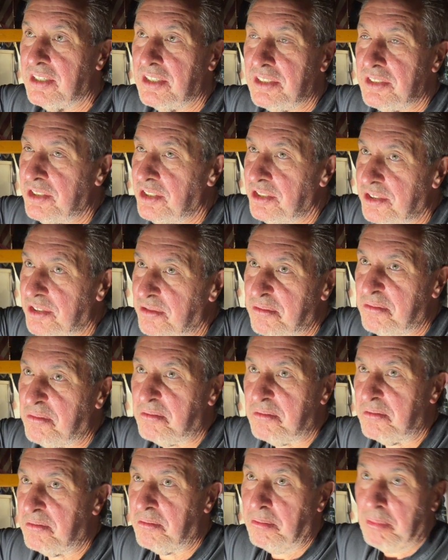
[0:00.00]
Just
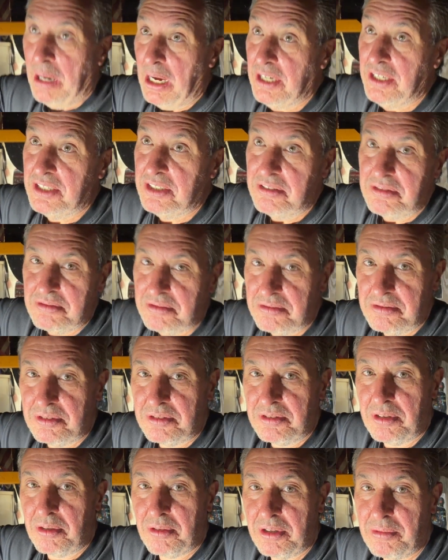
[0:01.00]
buy it and
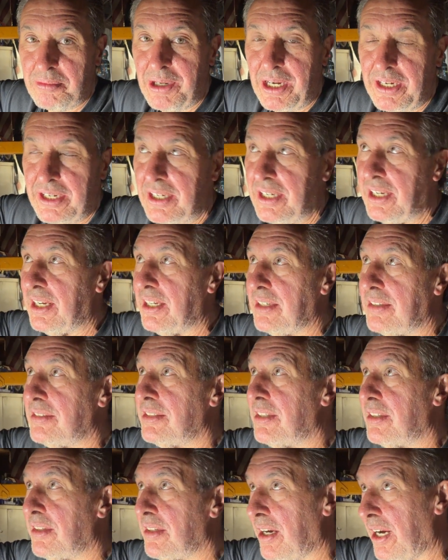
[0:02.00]
don't worry about
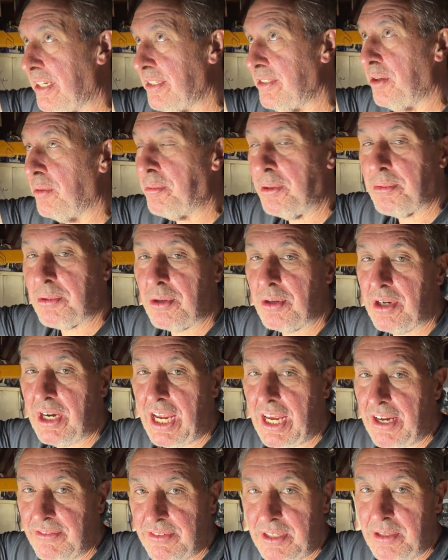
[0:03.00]
it. I know people are
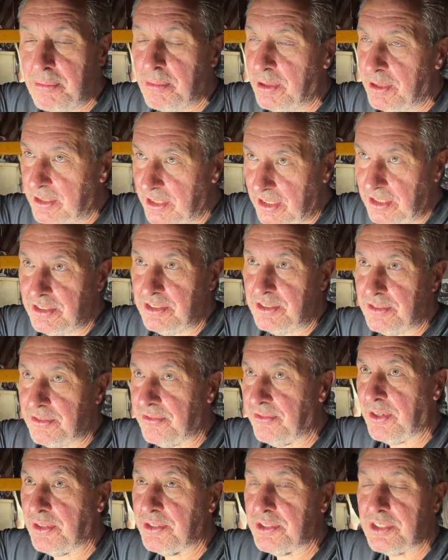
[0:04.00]
having it, but he's
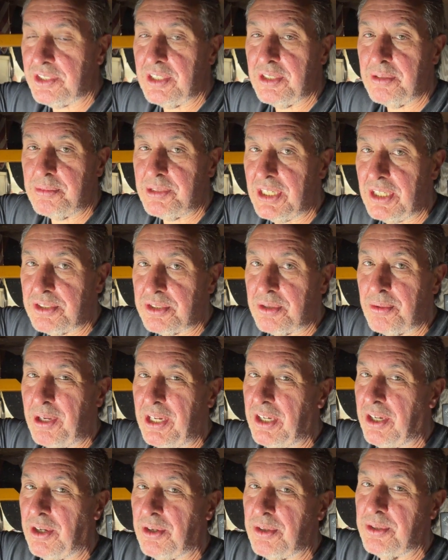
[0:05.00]
first dibs. That's the way
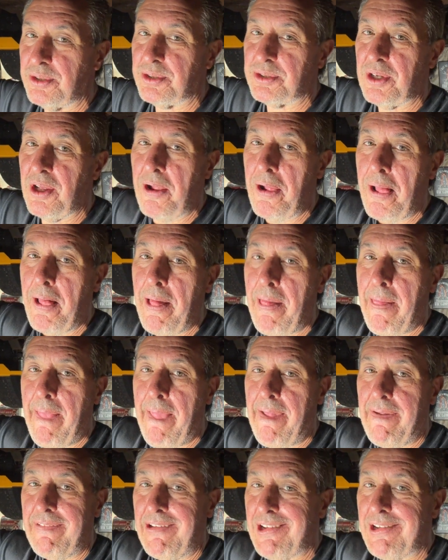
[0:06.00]
it goes,
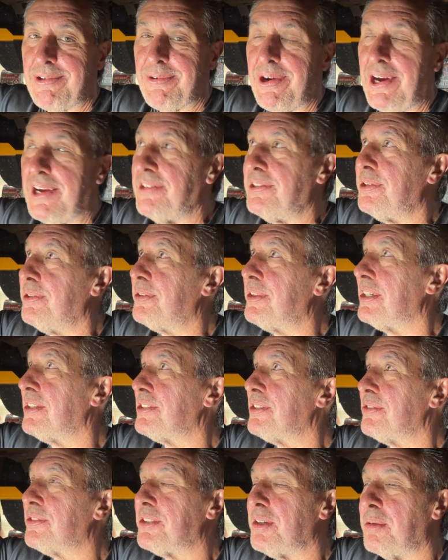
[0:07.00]
and that's the way I do
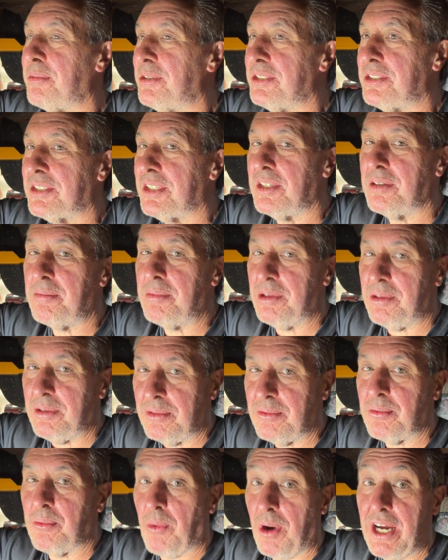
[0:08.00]
things. If someone is gonna
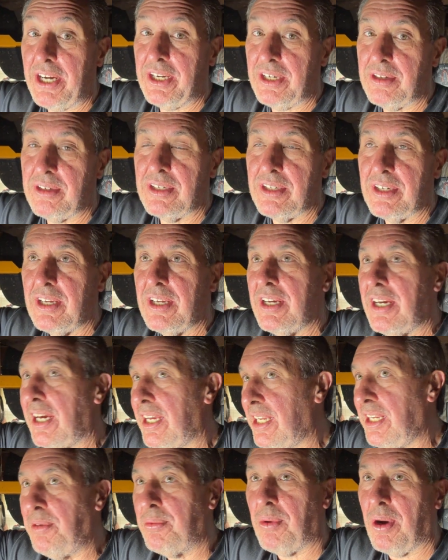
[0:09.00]
want it,
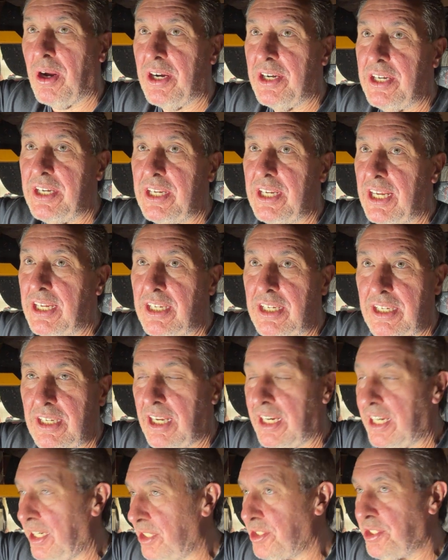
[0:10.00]
and he wanted it,
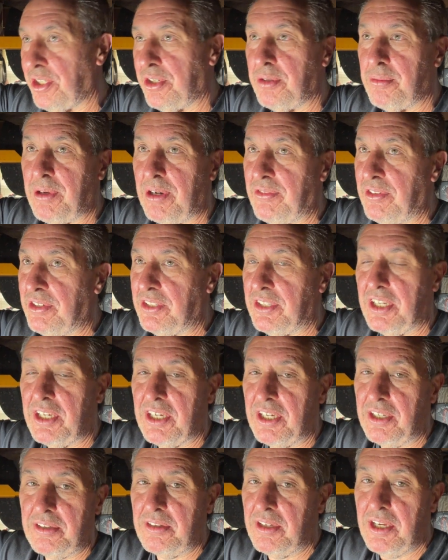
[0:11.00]
and I showed him
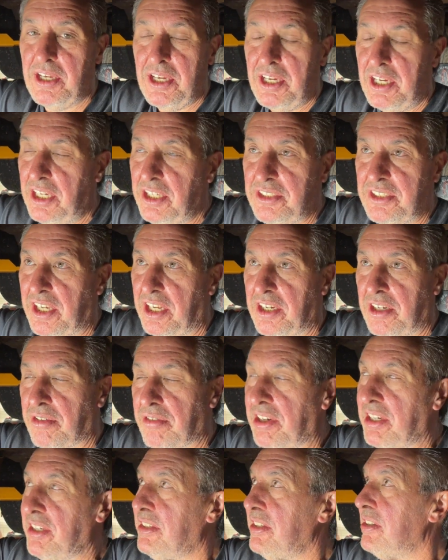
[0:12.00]
everything, and he's getting a
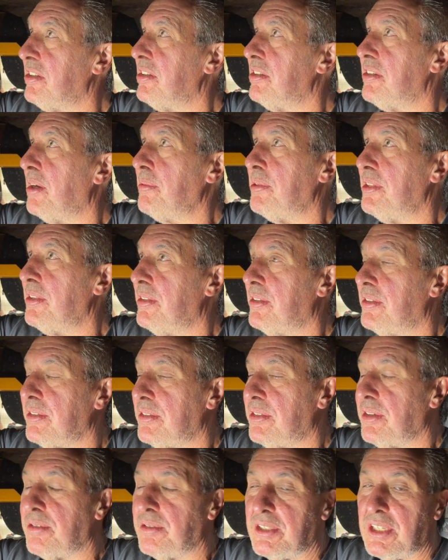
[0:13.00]
great deal. I mean,
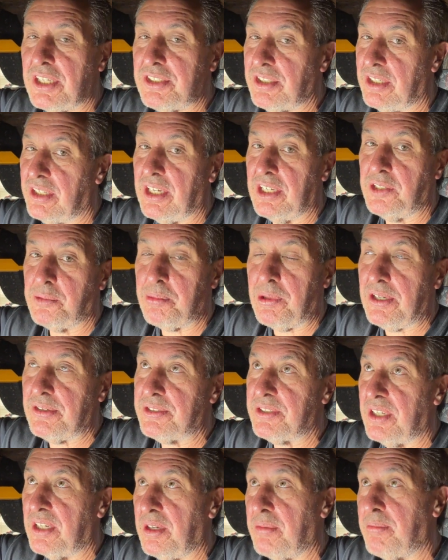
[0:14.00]
that's a nice plow
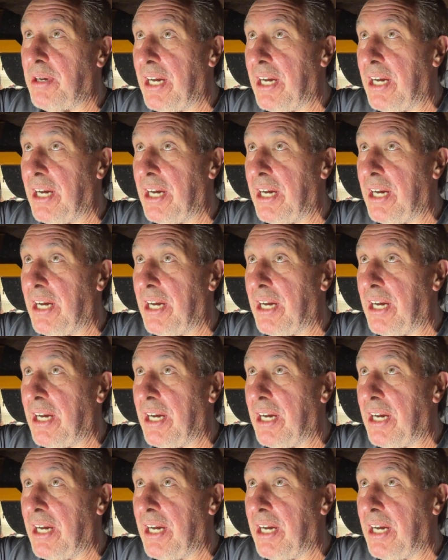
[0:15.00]
setup.